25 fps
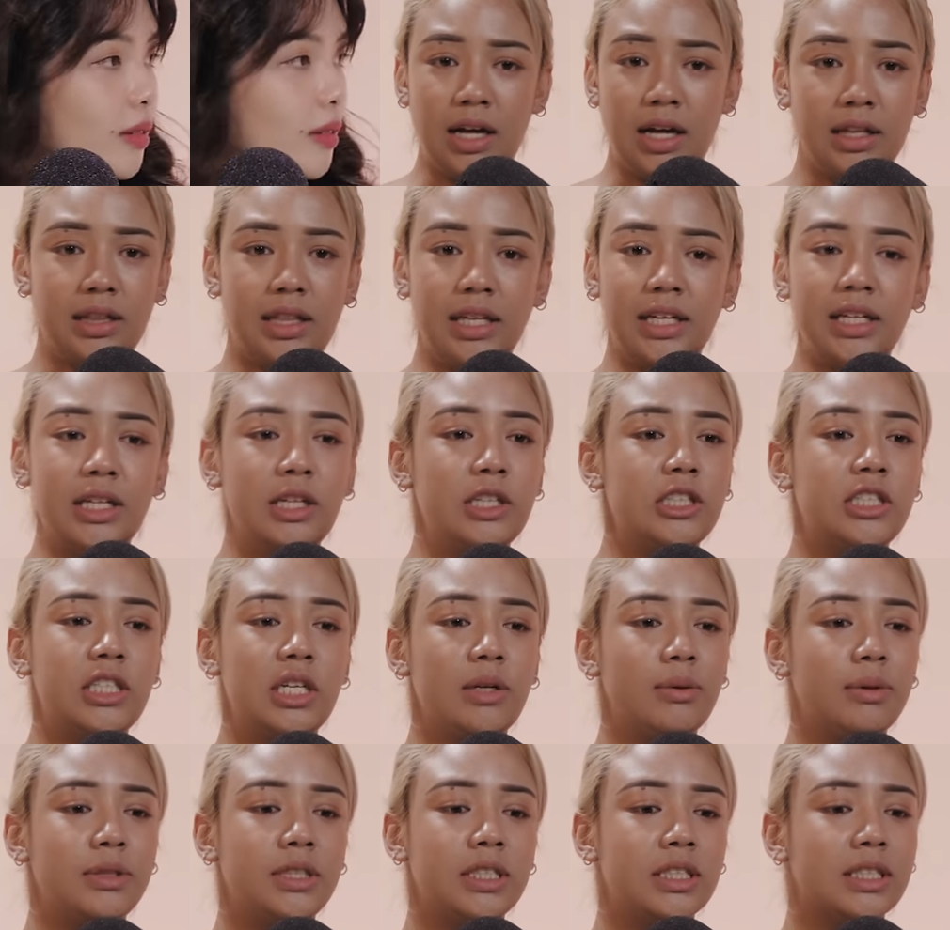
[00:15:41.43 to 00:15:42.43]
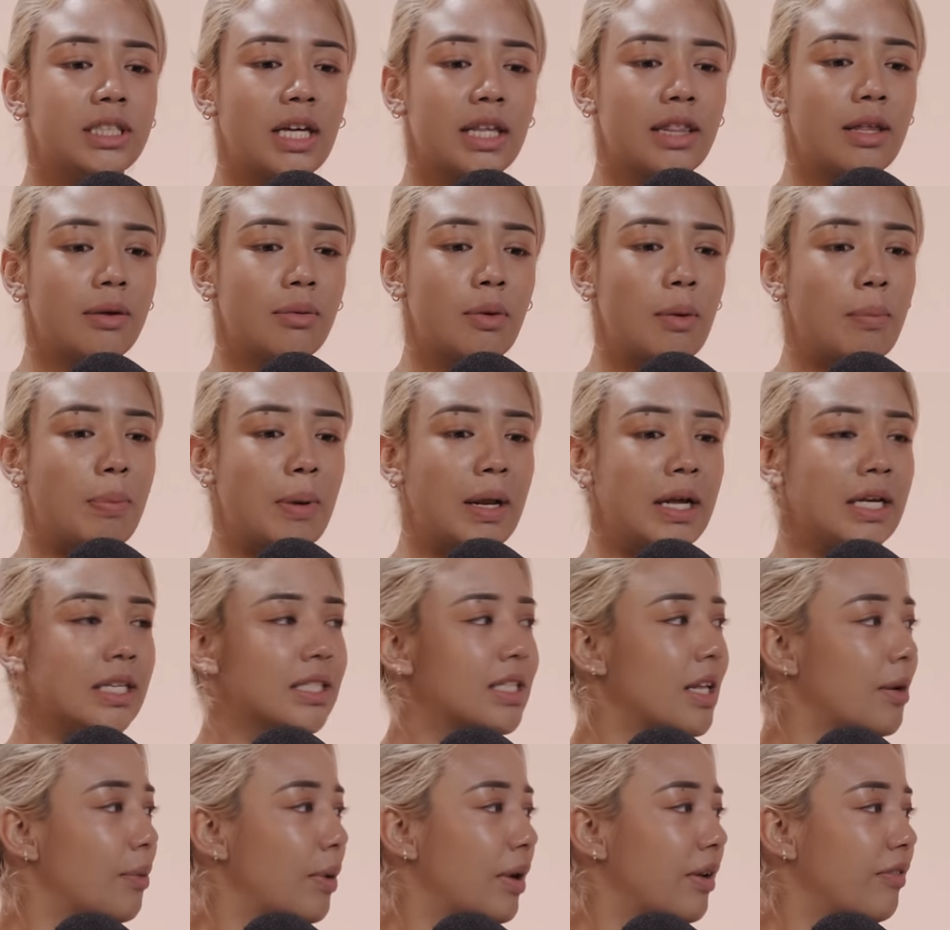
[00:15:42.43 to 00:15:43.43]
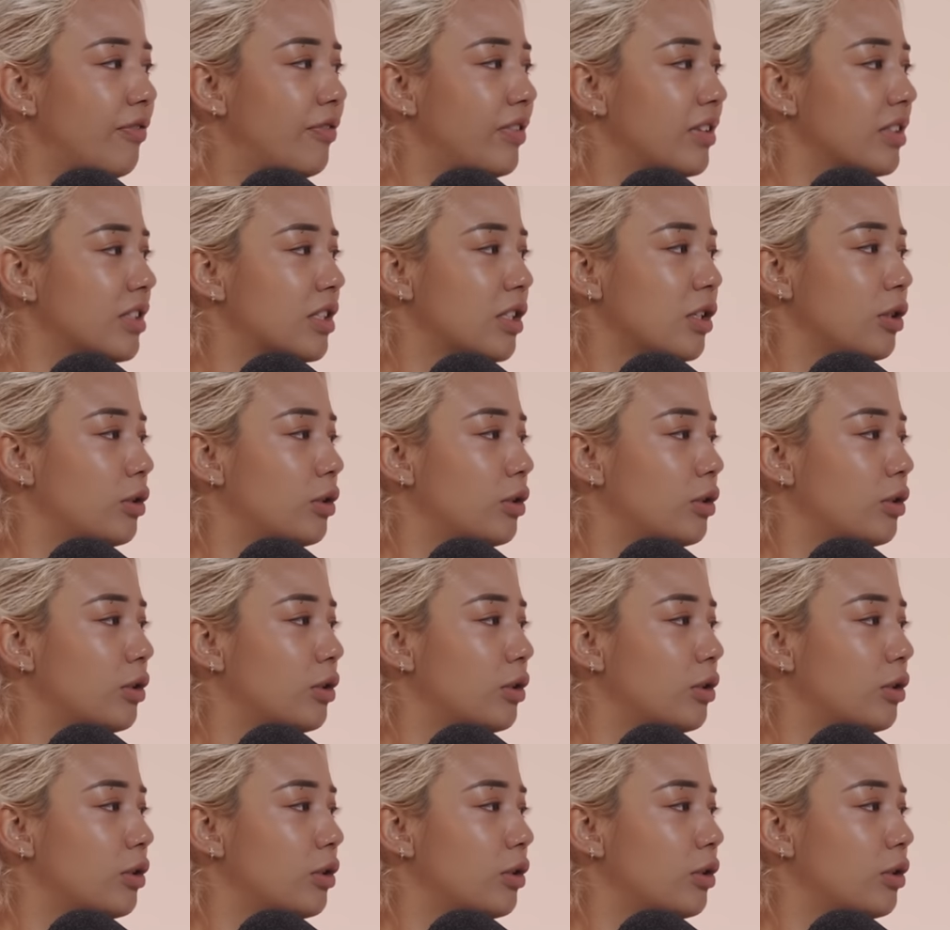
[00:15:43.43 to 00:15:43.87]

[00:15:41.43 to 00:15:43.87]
I think usually we just get them replaced like when it feels